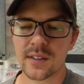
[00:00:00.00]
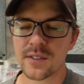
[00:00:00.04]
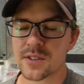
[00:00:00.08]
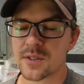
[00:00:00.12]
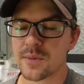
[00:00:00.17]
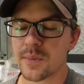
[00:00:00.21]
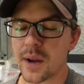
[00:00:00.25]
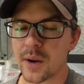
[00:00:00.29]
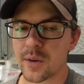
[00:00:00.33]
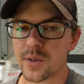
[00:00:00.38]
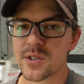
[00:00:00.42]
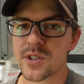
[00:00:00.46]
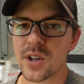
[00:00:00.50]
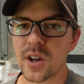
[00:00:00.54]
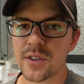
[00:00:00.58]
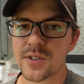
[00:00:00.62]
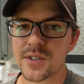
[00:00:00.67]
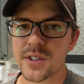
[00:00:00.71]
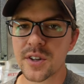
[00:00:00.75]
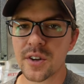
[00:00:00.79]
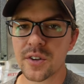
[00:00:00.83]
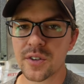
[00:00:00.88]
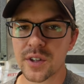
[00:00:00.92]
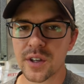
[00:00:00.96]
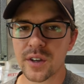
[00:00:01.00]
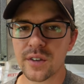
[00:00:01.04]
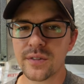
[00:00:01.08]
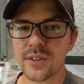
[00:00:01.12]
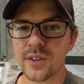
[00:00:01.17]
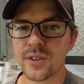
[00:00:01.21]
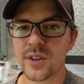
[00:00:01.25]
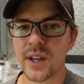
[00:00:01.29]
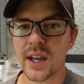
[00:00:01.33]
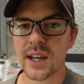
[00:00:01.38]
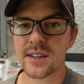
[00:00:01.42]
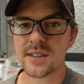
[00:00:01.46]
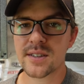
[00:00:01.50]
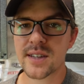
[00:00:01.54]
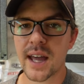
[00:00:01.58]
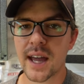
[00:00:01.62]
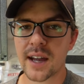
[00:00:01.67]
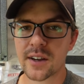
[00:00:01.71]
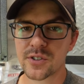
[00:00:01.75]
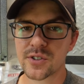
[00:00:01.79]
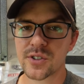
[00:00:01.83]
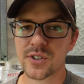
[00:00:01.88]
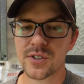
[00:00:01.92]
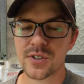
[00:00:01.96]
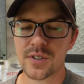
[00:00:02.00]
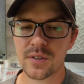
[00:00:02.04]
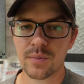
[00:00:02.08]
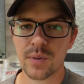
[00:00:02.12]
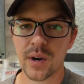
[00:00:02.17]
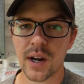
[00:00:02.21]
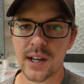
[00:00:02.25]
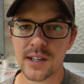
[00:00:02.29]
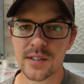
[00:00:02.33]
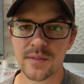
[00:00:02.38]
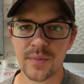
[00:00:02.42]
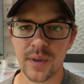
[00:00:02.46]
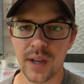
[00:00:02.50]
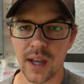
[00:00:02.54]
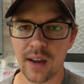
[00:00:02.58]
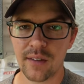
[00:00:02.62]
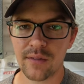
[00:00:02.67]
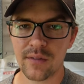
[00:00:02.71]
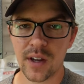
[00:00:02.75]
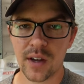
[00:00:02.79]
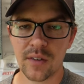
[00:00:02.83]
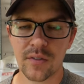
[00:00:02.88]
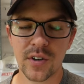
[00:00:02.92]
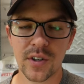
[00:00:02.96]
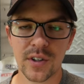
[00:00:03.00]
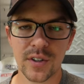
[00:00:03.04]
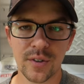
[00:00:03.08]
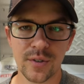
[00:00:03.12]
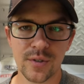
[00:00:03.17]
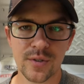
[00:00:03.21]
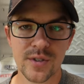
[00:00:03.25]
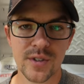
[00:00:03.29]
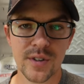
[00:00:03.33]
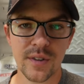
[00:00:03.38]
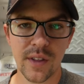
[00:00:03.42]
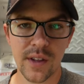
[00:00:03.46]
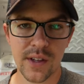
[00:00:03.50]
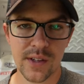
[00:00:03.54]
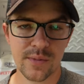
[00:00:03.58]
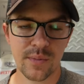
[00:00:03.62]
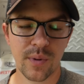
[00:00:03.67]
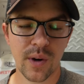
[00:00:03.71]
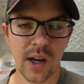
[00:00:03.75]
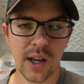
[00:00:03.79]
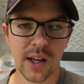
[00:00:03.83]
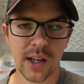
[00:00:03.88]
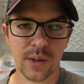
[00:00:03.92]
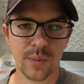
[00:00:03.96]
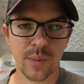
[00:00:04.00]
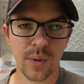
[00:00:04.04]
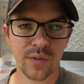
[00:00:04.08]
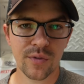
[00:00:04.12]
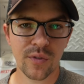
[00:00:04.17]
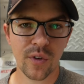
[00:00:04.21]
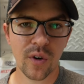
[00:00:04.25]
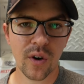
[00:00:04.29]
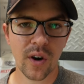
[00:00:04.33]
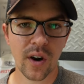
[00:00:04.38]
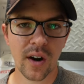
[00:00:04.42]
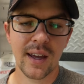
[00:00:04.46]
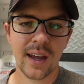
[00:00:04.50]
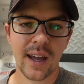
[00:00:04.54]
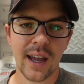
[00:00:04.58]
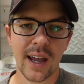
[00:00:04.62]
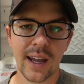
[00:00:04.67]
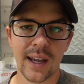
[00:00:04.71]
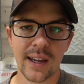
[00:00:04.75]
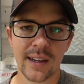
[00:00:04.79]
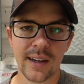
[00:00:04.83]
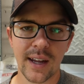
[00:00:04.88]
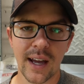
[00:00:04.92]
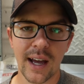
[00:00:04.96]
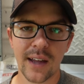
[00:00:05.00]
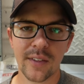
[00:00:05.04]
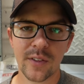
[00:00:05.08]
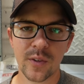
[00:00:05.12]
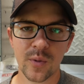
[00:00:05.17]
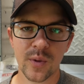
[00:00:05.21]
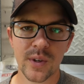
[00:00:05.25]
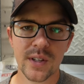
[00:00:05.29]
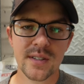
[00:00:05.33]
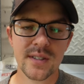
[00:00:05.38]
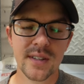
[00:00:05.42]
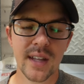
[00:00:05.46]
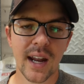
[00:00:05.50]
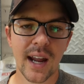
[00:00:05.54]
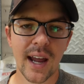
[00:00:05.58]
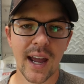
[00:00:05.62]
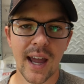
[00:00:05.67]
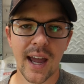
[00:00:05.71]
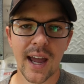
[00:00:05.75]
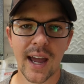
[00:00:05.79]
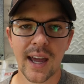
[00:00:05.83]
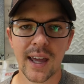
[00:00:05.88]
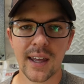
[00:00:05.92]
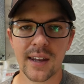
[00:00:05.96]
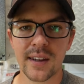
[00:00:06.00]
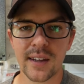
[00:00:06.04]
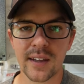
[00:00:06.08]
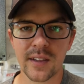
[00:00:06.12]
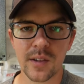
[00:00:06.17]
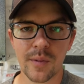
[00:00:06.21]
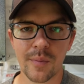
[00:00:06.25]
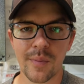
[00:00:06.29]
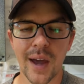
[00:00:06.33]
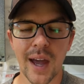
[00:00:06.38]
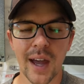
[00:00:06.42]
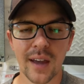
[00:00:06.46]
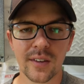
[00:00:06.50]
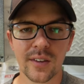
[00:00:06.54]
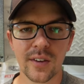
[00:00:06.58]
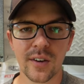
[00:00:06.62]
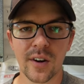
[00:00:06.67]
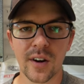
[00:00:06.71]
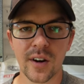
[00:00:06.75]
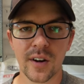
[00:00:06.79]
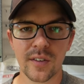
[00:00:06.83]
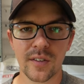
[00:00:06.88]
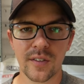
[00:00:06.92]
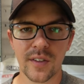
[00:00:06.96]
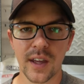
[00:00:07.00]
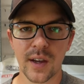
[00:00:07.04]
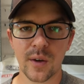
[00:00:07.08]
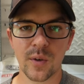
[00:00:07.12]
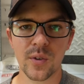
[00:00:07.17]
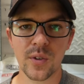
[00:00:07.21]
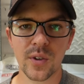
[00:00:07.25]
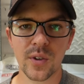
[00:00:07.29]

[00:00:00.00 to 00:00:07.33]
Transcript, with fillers: So my results in only a few days actually surprised me. I've never used this product before and on the weeds that I had in the backyard they were